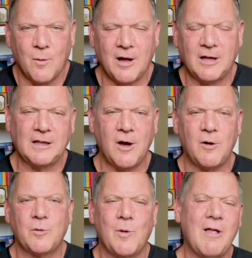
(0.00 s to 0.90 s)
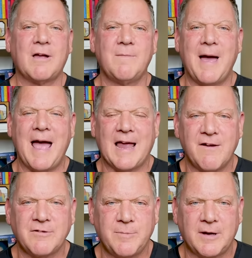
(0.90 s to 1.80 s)
Well, hello and welcome back,
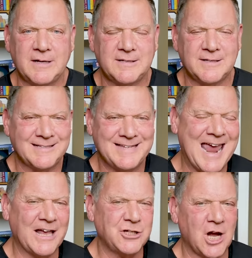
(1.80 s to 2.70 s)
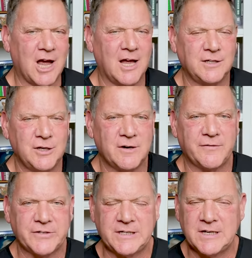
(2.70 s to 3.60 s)
everybody, to the
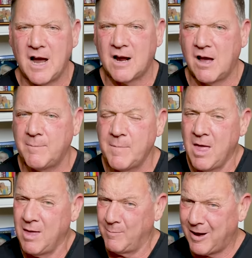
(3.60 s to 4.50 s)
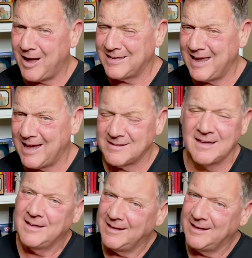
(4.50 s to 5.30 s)
danjohnuniversity.com podcast.